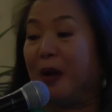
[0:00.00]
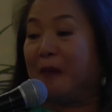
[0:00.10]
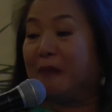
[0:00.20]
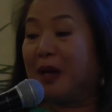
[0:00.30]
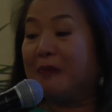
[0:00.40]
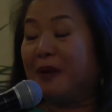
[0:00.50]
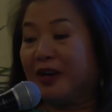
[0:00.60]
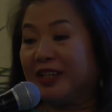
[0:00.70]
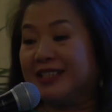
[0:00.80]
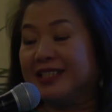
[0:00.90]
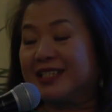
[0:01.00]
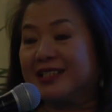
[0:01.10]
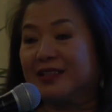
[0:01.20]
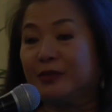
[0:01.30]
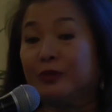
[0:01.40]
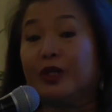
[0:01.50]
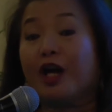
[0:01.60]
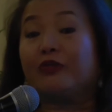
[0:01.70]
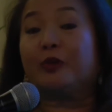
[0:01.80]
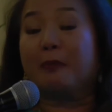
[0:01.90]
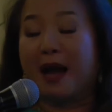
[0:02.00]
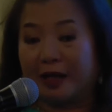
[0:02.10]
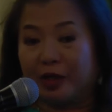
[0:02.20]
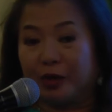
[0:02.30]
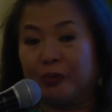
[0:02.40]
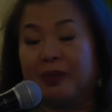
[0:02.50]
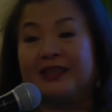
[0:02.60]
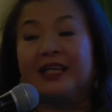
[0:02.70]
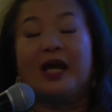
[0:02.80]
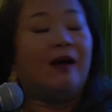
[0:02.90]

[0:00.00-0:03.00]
My parents were not from Baguio, but